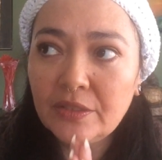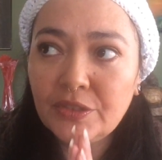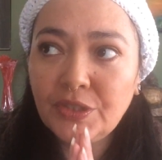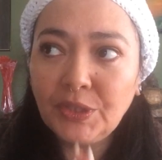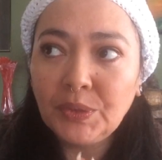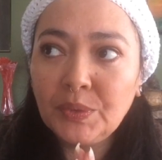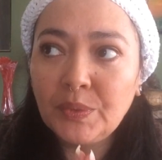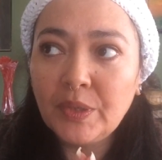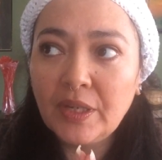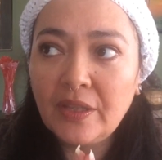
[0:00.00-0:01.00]

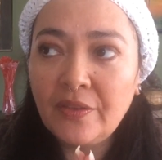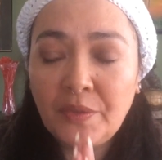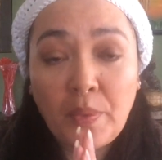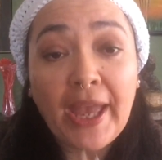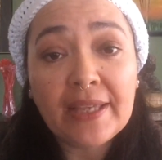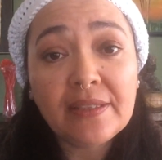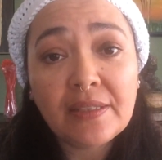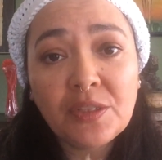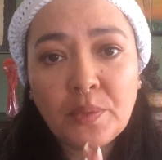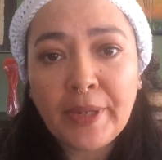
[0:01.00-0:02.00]
to the
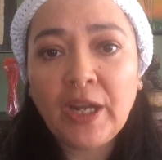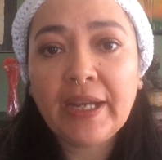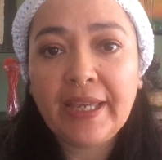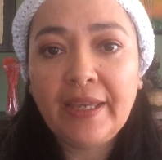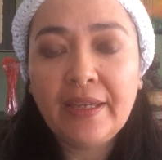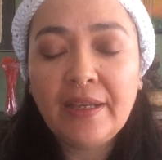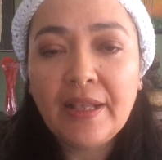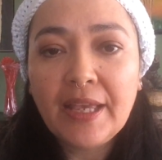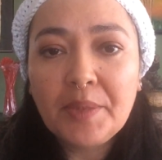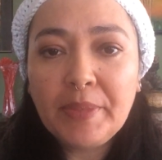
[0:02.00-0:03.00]
West, to America,
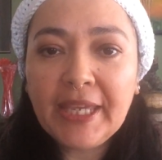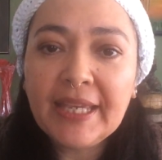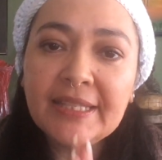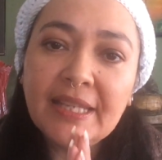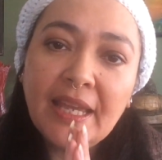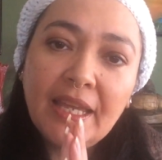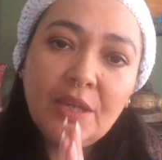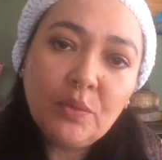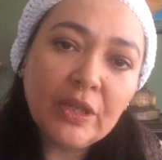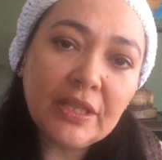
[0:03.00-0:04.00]
because
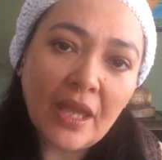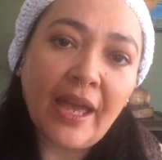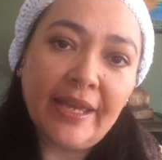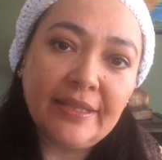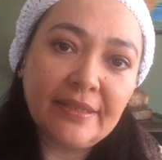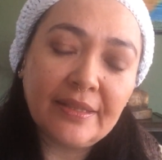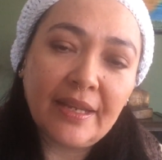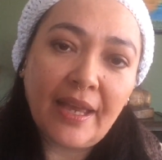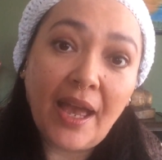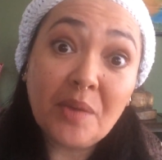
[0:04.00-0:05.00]
he realized
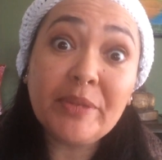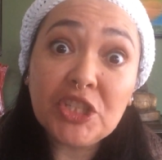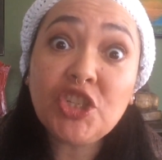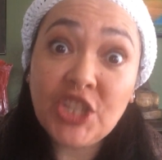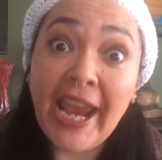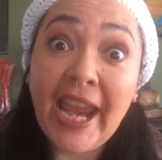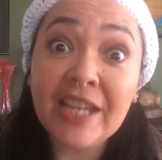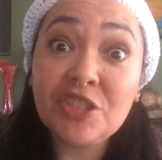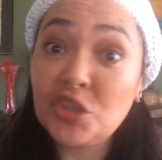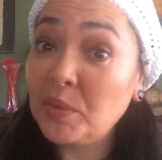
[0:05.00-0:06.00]
how much
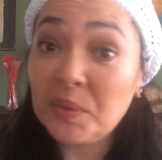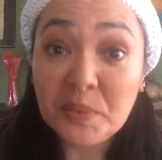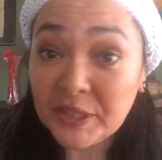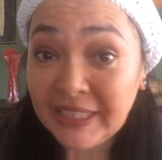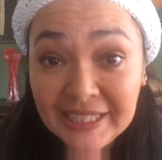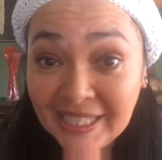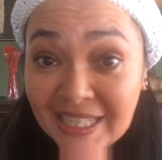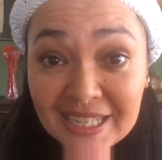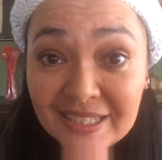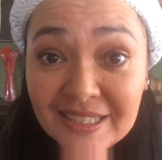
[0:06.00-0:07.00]
change we really
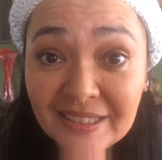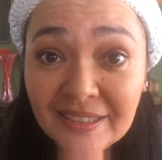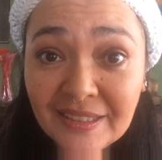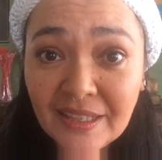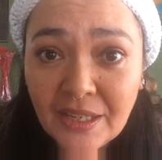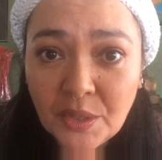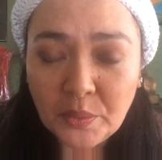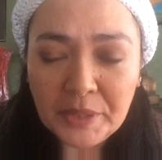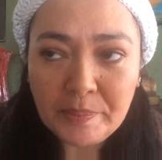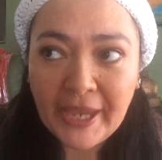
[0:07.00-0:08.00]
needed.
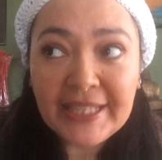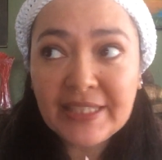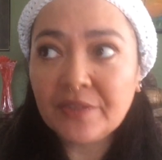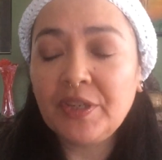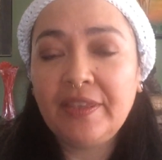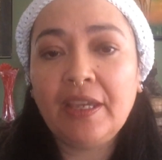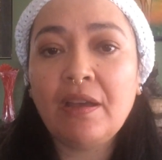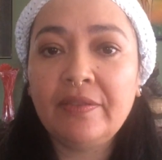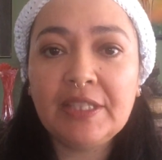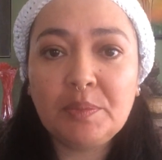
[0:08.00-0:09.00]
We base everything
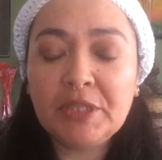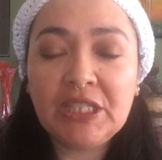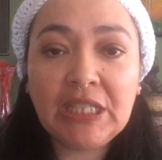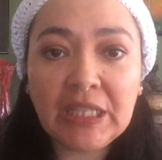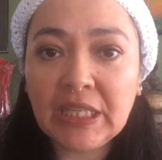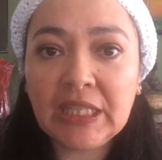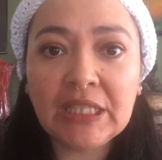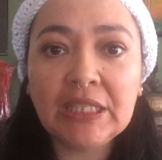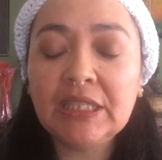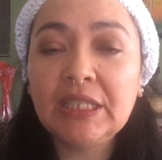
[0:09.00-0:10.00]
on this
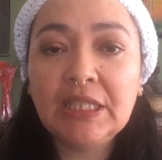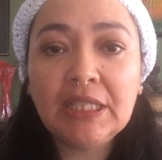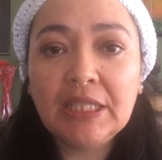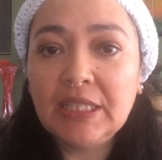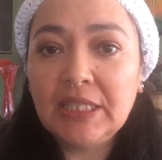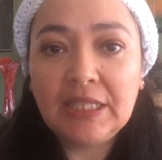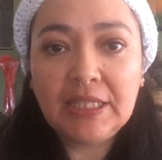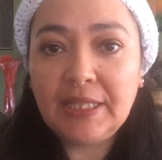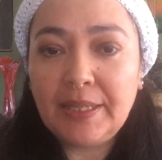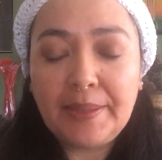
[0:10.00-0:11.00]
material,
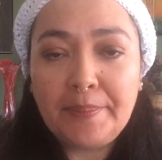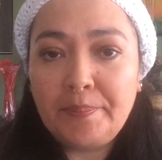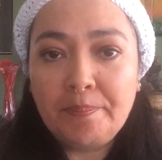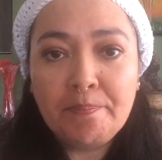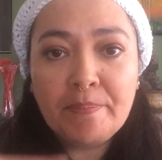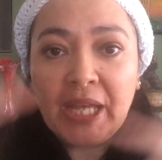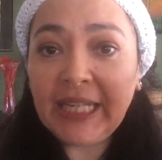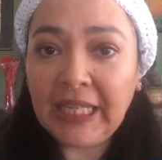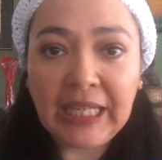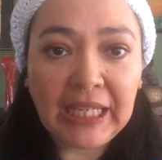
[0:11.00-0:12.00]

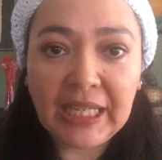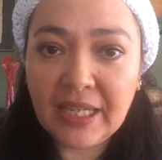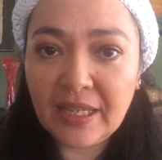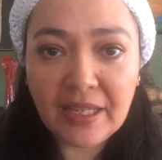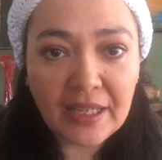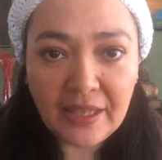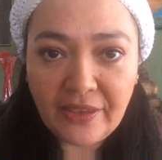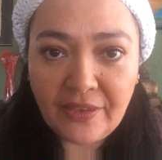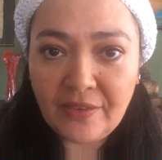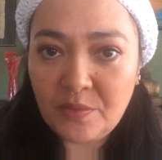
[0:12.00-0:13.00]
money
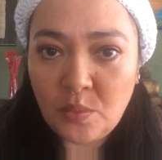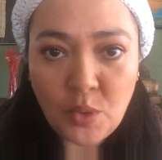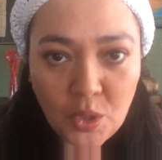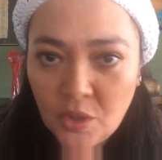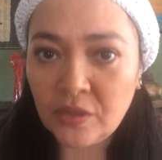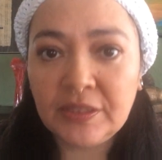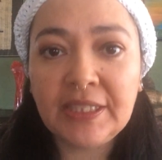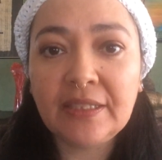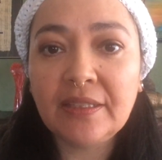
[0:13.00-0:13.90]
world